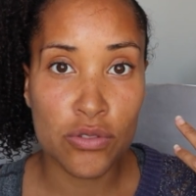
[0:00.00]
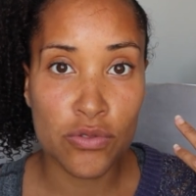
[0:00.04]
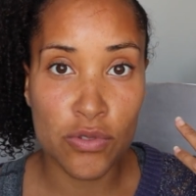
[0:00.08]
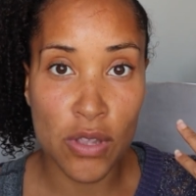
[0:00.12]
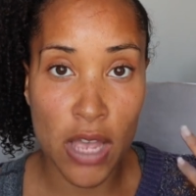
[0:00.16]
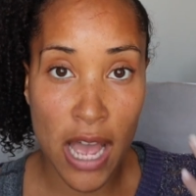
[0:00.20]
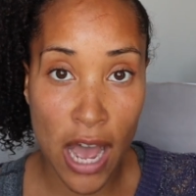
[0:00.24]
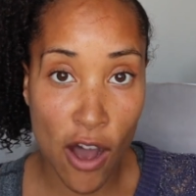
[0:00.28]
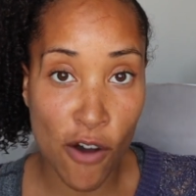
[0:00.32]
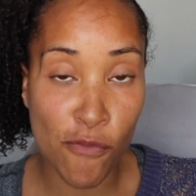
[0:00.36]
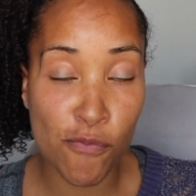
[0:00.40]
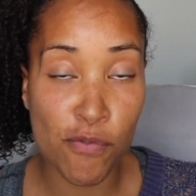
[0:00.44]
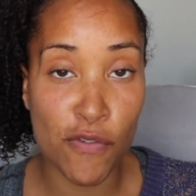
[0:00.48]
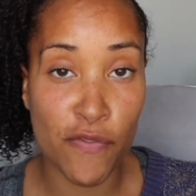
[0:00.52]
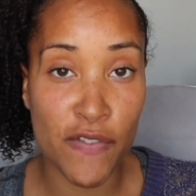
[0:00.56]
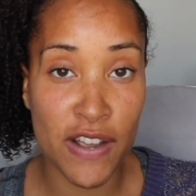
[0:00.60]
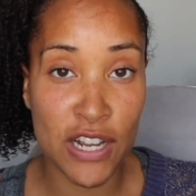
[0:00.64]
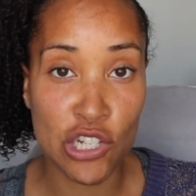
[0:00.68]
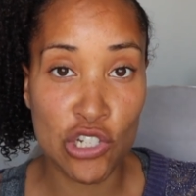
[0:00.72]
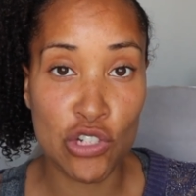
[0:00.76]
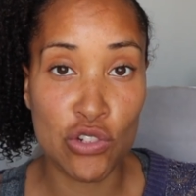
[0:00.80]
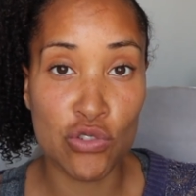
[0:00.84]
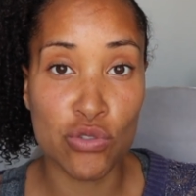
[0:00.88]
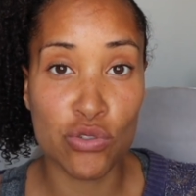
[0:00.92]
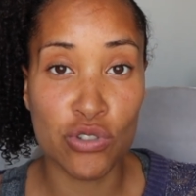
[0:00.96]
health
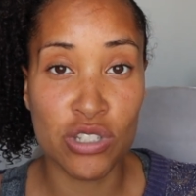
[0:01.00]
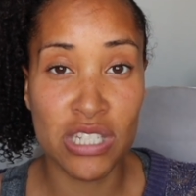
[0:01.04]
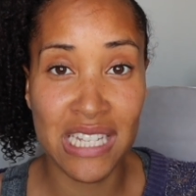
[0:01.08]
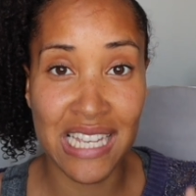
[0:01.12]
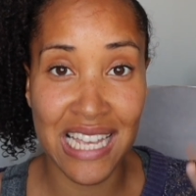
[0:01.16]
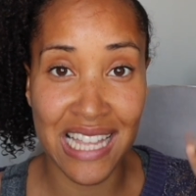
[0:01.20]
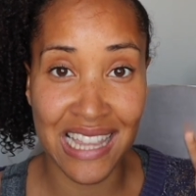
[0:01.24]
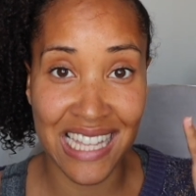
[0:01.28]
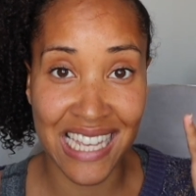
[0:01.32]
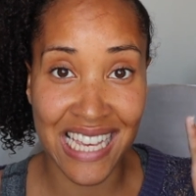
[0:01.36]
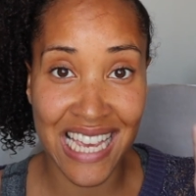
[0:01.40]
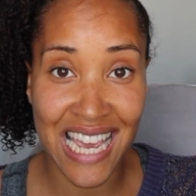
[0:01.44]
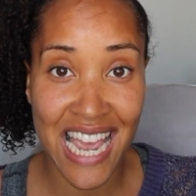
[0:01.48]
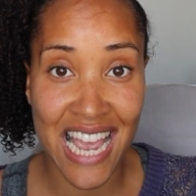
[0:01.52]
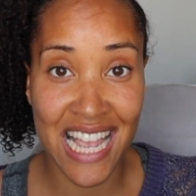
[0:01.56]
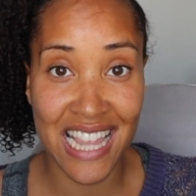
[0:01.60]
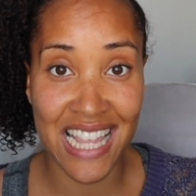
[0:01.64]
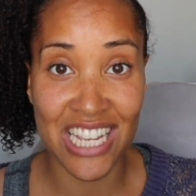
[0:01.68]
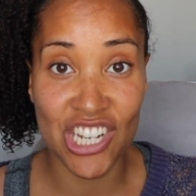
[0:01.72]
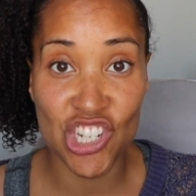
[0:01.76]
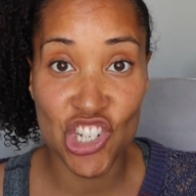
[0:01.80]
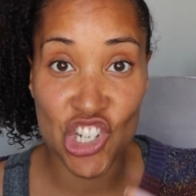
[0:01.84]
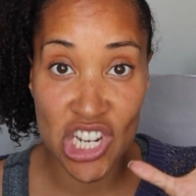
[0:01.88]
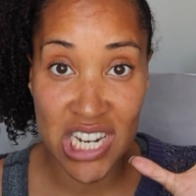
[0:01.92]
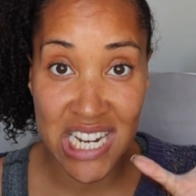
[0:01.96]
professionals to get the care
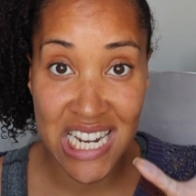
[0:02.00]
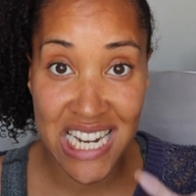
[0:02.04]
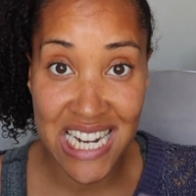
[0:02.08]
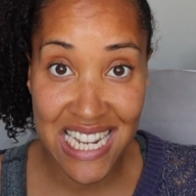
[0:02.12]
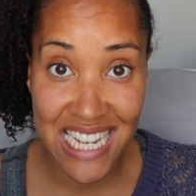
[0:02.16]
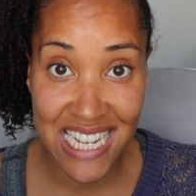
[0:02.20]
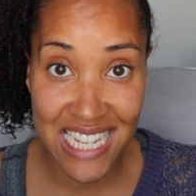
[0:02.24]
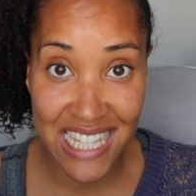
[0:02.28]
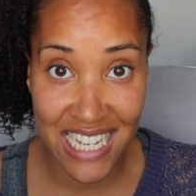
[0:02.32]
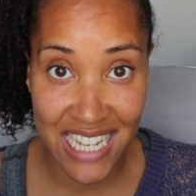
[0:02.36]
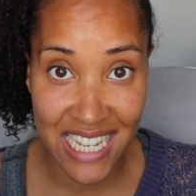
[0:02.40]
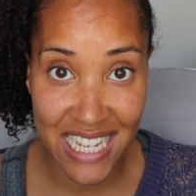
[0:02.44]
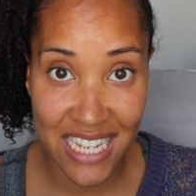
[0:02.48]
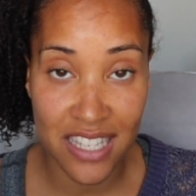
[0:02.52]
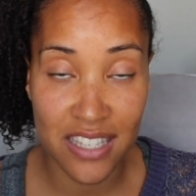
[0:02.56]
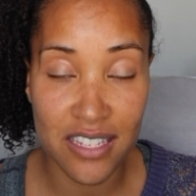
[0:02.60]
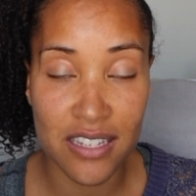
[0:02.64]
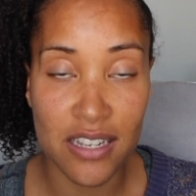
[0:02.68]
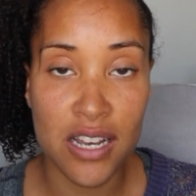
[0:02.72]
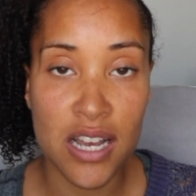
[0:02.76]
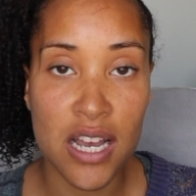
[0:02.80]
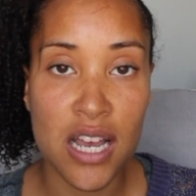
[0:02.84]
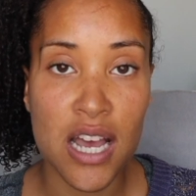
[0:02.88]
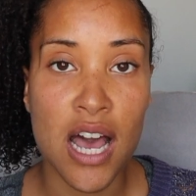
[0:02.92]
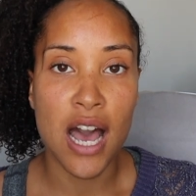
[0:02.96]
that she needed,
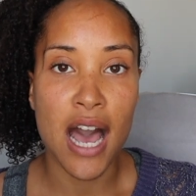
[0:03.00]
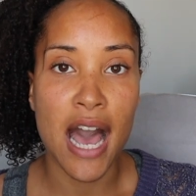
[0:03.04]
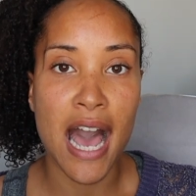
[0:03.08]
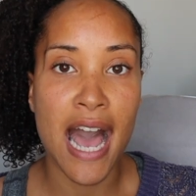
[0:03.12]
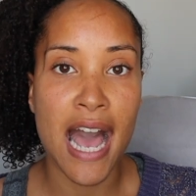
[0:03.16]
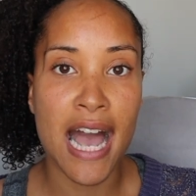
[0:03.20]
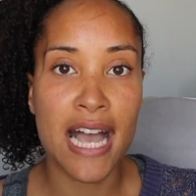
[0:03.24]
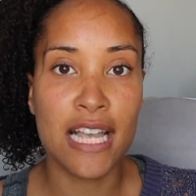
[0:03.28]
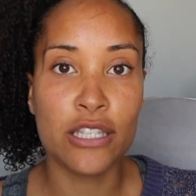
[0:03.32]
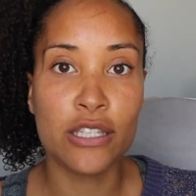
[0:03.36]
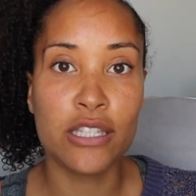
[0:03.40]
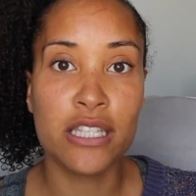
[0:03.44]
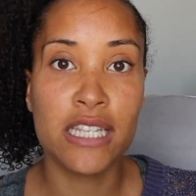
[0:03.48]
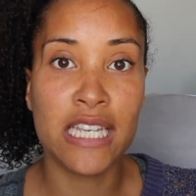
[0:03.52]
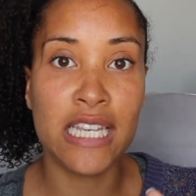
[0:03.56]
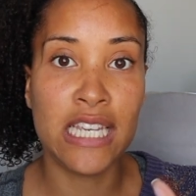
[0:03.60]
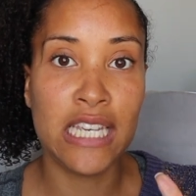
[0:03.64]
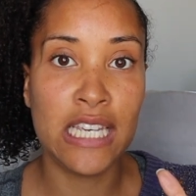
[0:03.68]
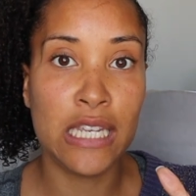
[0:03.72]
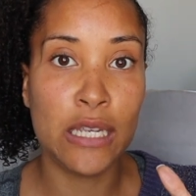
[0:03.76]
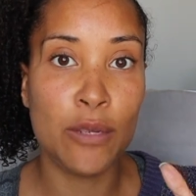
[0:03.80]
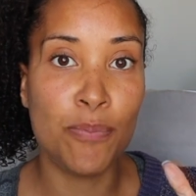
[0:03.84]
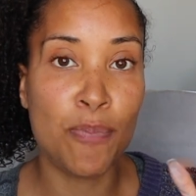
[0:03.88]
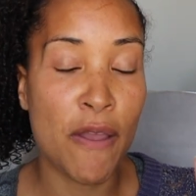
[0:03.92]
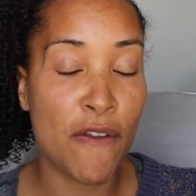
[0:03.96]
and
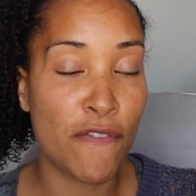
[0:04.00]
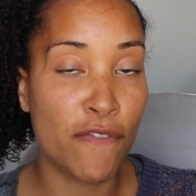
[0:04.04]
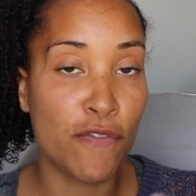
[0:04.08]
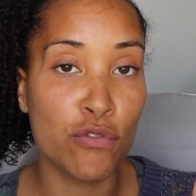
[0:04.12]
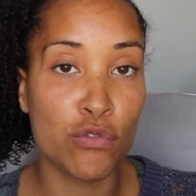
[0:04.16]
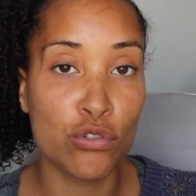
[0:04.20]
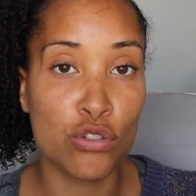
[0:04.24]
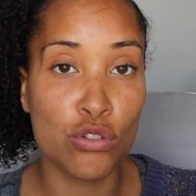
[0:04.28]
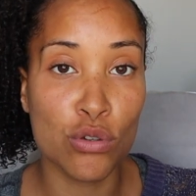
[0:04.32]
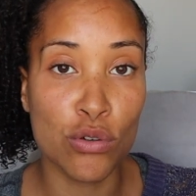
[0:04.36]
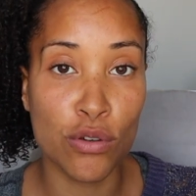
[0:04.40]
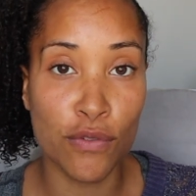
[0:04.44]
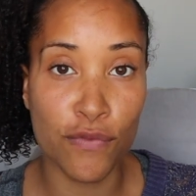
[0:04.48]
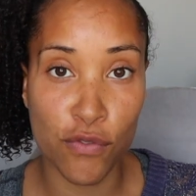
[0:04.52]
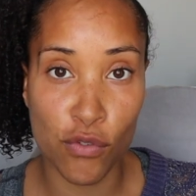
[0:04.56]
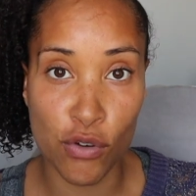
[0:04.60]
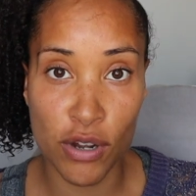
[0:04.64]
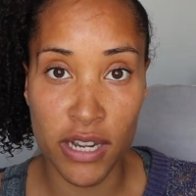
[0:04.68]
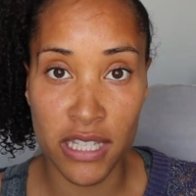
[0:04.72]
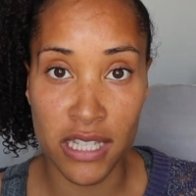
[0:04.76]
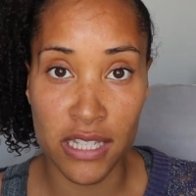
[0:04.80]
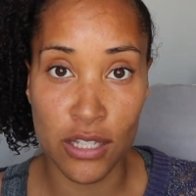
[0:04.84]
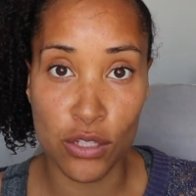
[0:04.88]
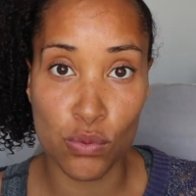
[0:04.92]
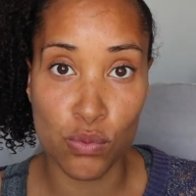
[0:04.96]
the pitfalls to
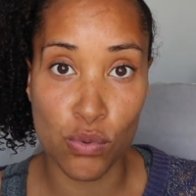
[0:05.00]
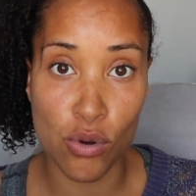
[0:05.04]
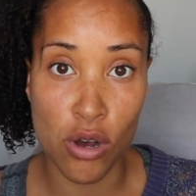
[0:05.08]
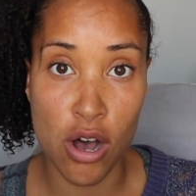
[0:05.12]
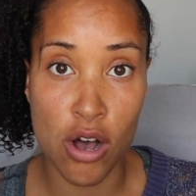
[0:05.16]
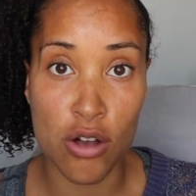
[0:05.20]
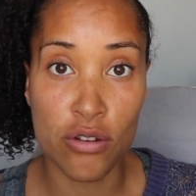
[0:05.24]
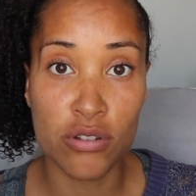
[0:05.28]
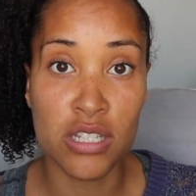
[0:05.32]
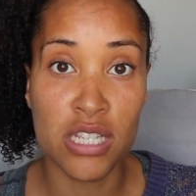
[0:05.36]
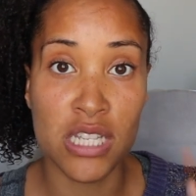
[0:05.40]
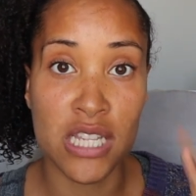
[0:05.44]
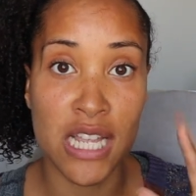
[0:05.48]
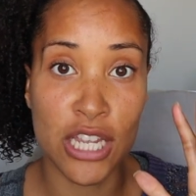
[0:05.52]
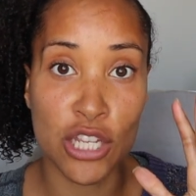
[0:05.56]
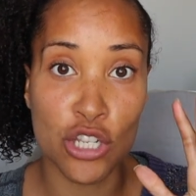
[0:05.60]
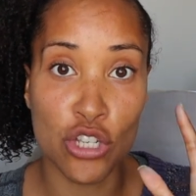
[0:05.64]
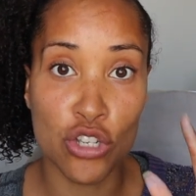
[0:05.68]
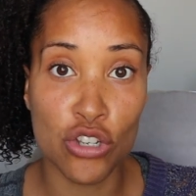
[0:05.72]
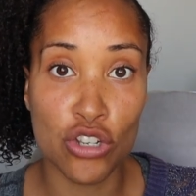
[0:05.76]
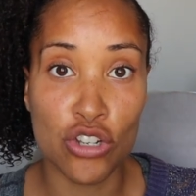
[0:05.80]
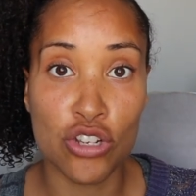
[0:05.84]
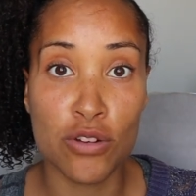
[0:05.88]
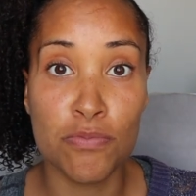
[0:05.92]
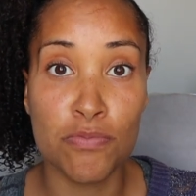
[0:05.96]
avoid as well, so that
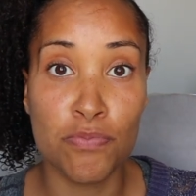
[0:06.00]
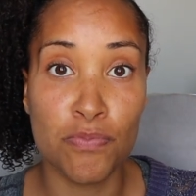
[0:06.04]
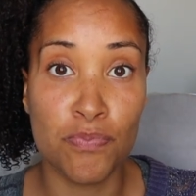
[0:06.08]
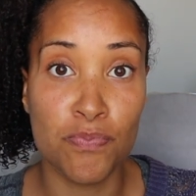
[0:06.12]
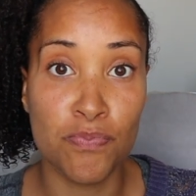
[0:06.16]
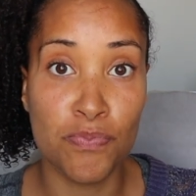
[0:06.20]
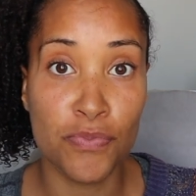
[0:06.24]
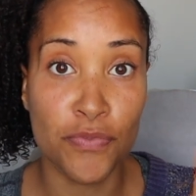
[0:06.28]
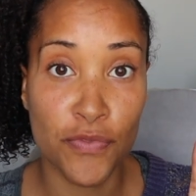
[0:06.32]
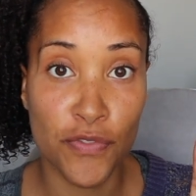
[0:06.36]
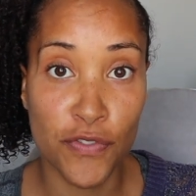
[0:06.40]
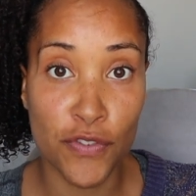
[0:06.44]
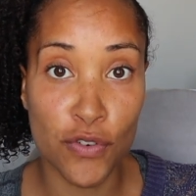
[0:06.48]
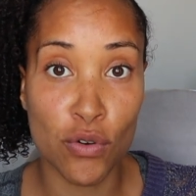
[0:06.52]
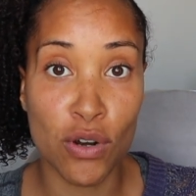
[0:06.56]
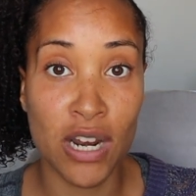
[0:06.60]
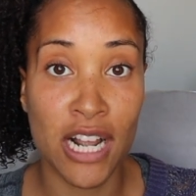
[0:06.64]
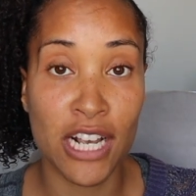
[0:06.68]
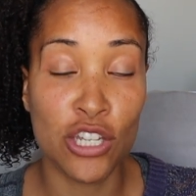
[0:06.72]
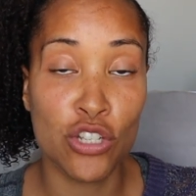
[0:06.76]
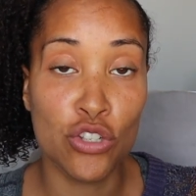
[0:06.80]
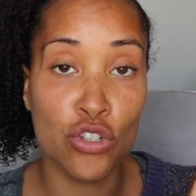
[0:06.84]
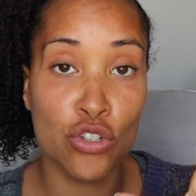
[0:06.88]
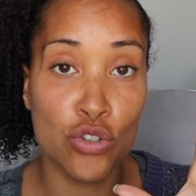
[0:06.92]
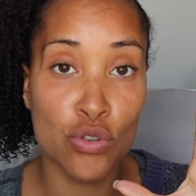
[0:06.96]
you can feel
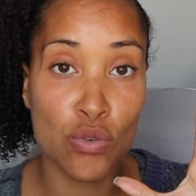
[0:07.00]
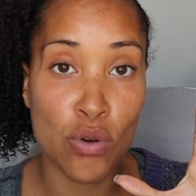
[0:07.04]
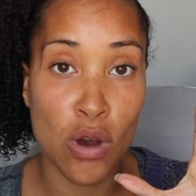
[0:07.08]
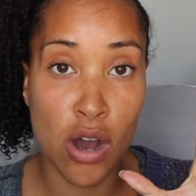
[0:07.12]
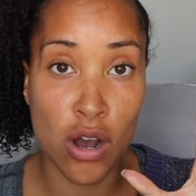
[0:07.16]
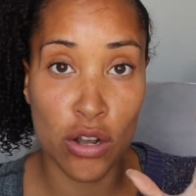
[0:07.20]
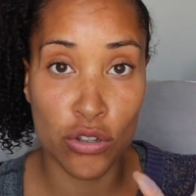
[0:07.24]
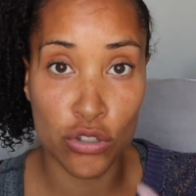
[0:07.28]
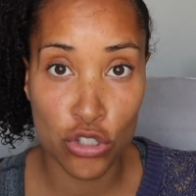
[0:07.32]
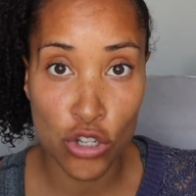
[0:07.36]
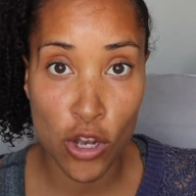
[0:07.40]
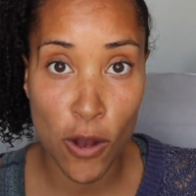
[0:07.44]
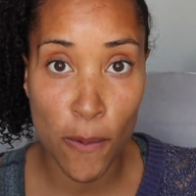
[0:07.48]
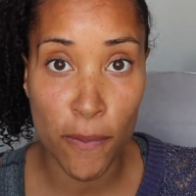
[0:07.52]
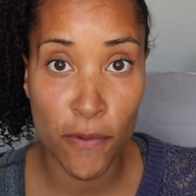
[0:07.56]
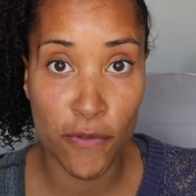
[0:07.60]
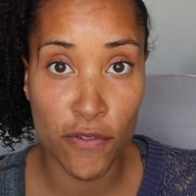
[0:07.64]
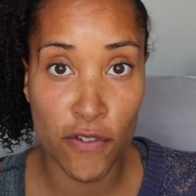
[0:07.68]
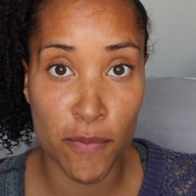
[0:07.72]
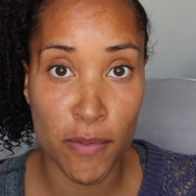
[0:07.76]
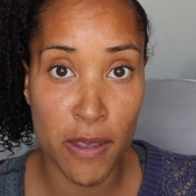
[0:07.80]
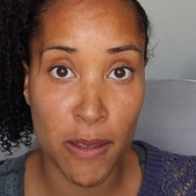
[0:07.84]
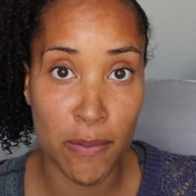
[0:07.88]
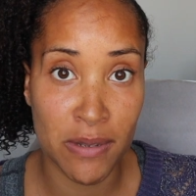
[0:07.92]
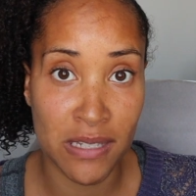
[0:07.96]
like you are on top of
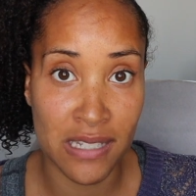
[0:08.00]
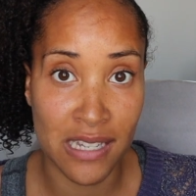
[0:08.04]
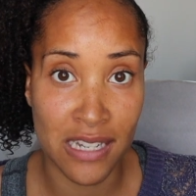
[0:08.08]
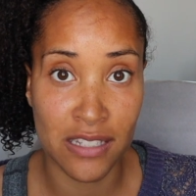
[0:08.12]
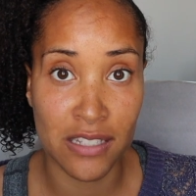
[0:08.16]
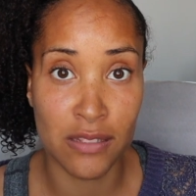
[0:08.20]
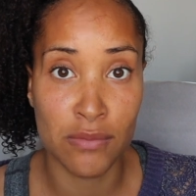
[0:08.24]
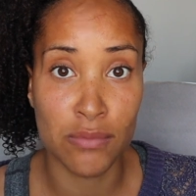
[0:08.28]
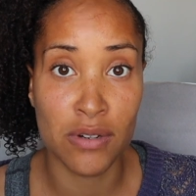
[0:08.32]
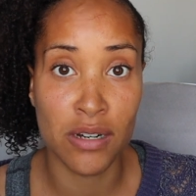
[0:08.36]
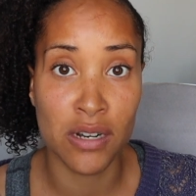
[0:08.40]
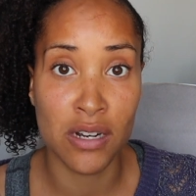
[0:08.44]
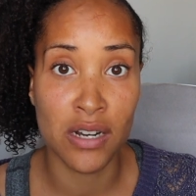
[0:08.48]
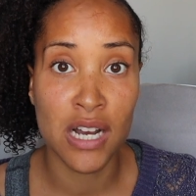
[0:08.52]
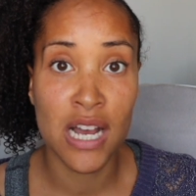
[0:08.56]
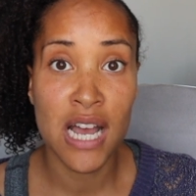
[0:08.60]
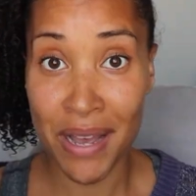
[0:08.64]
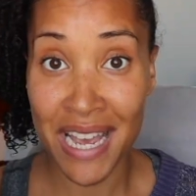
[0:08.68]
your baby's eczema.